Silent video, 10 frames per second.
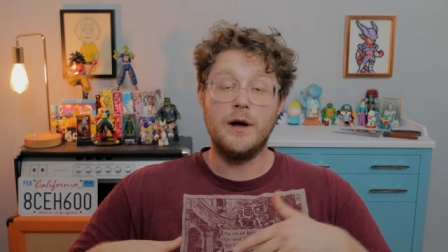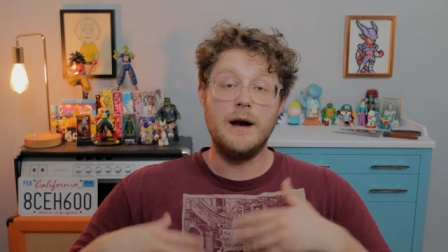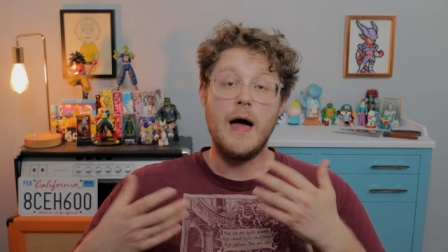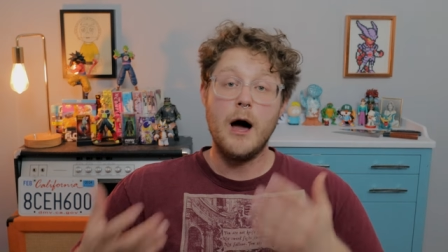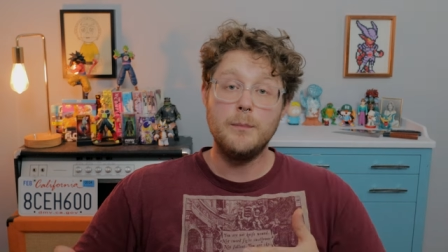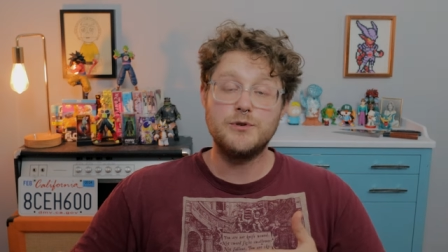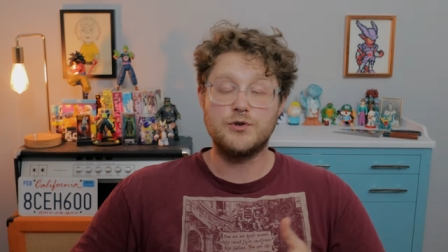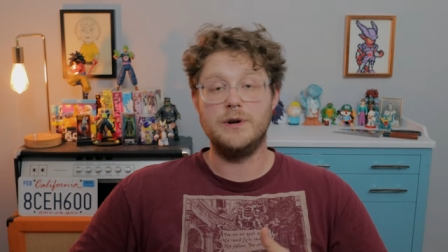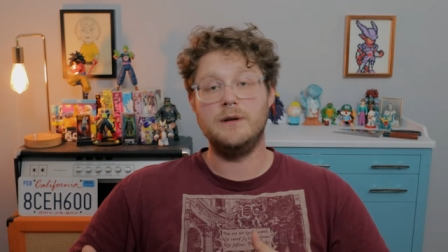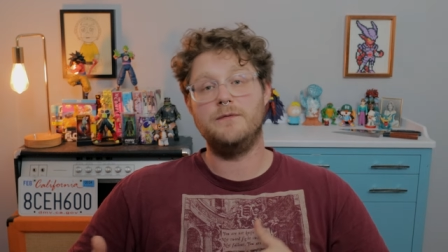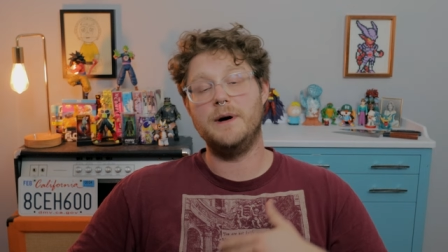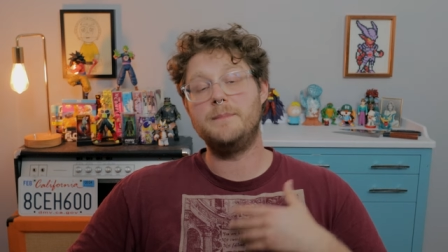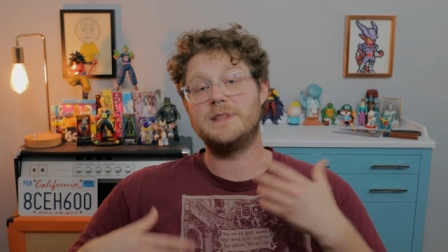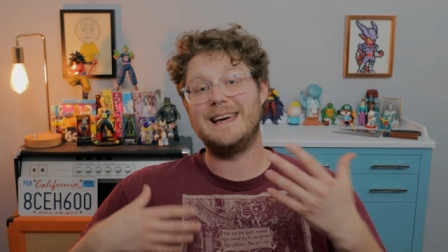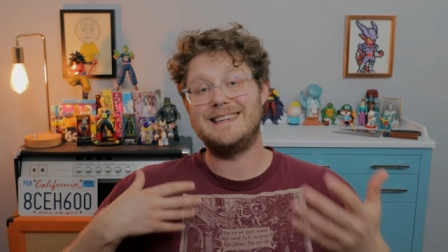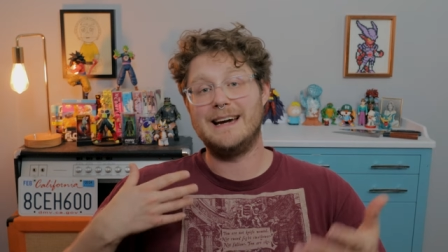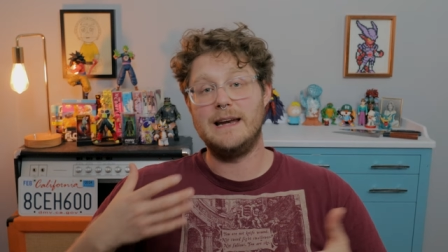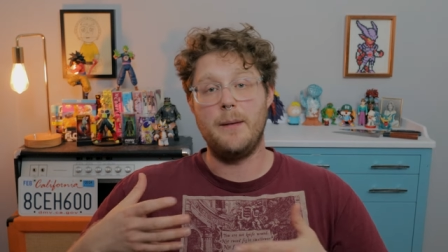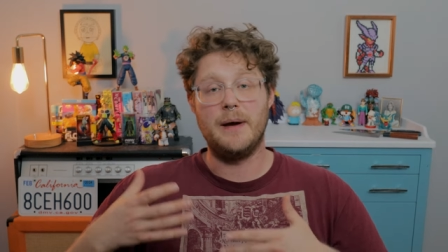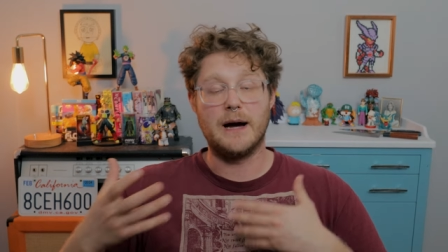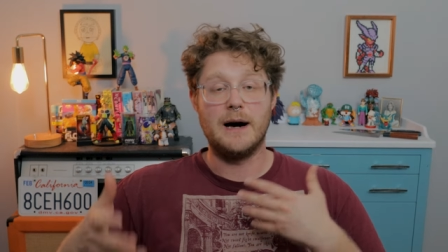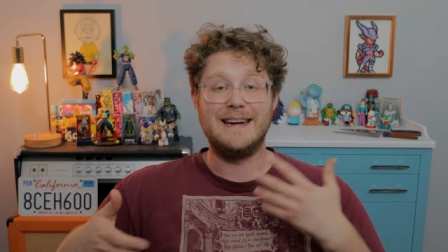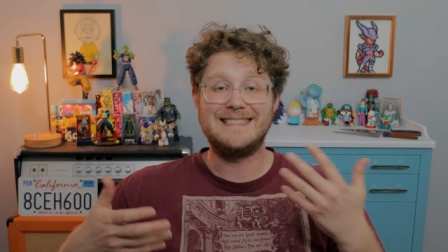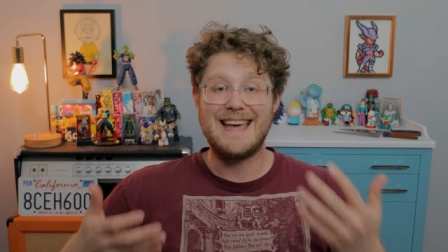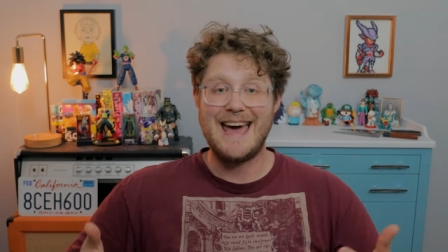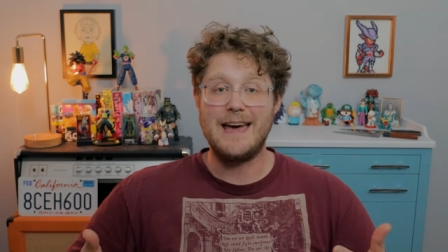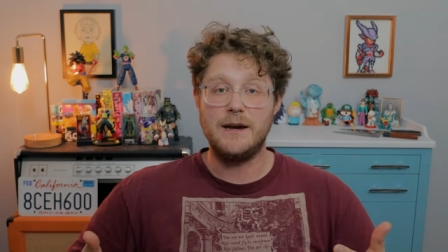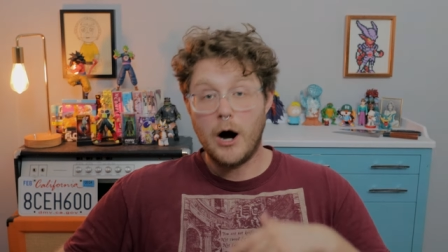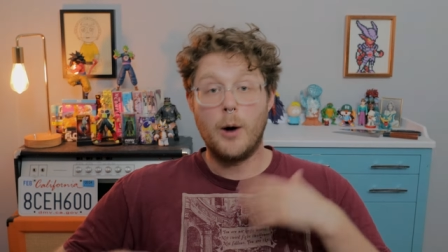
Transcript: on Elm Street flips that dynamic on its head.